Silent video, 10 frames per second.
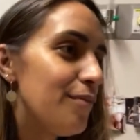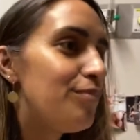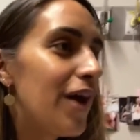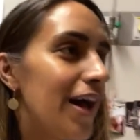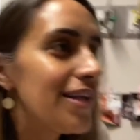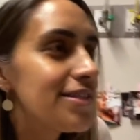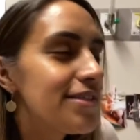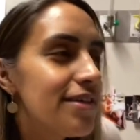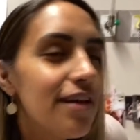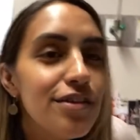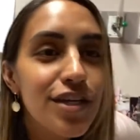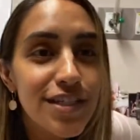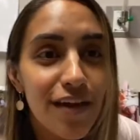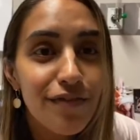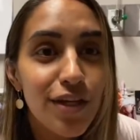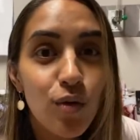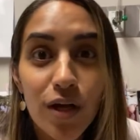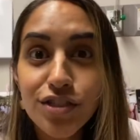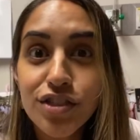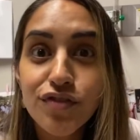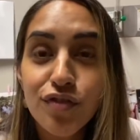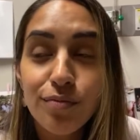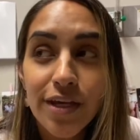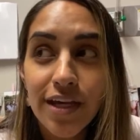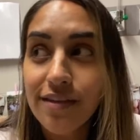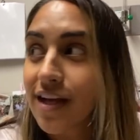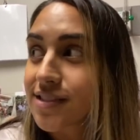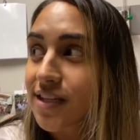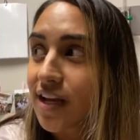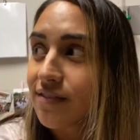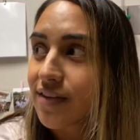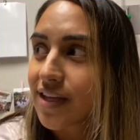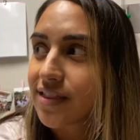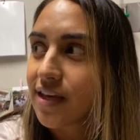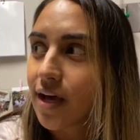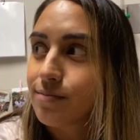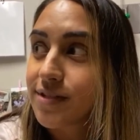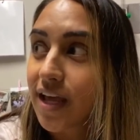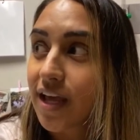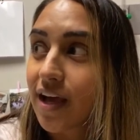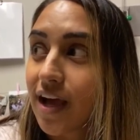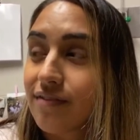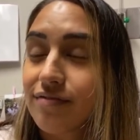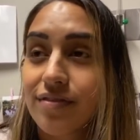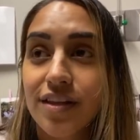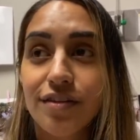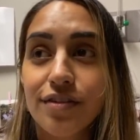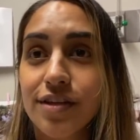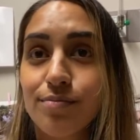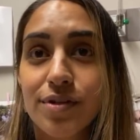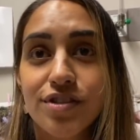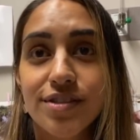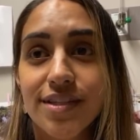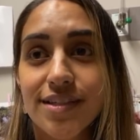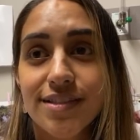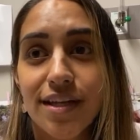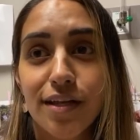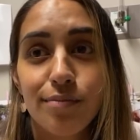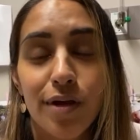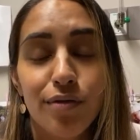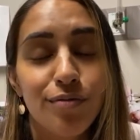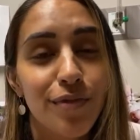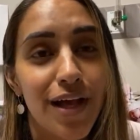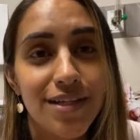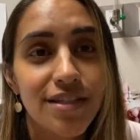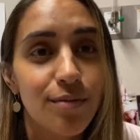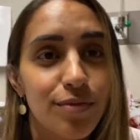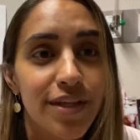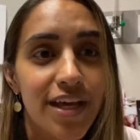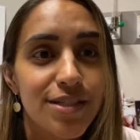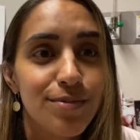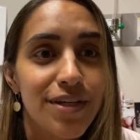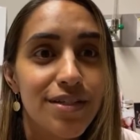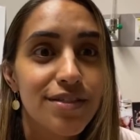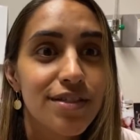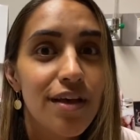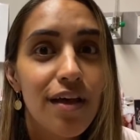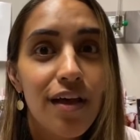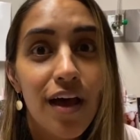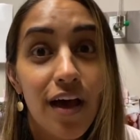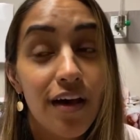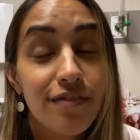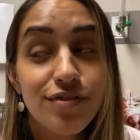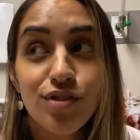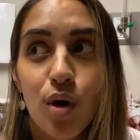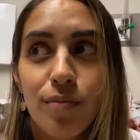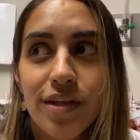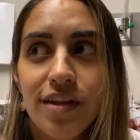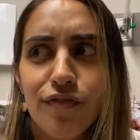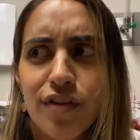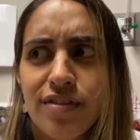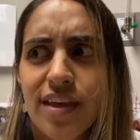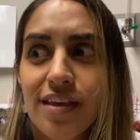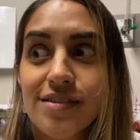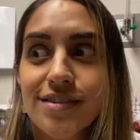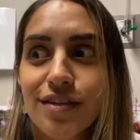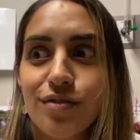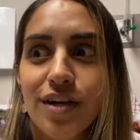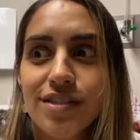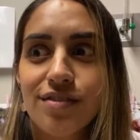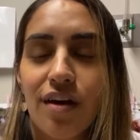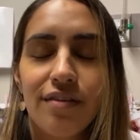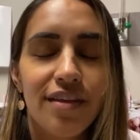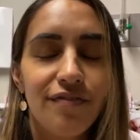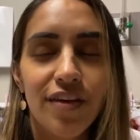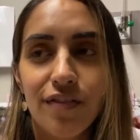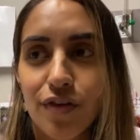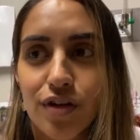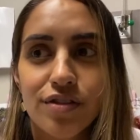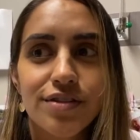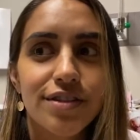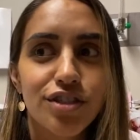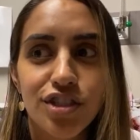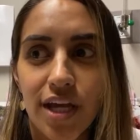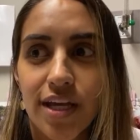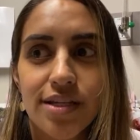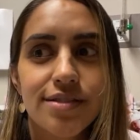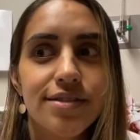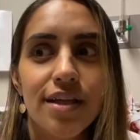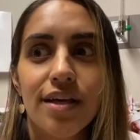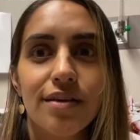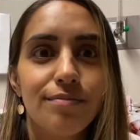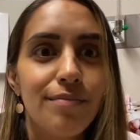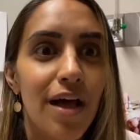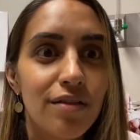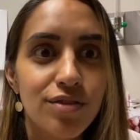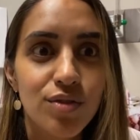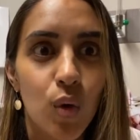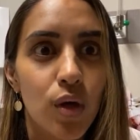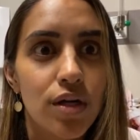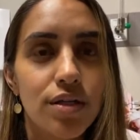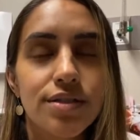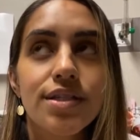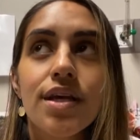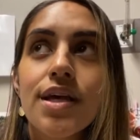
But do you guys have any questions for me? That's kind of like the update. I've literally been just like sitting in my room the last couple days because of so many different things. Like you guys saw the fevers, the shakes, the mouth sores.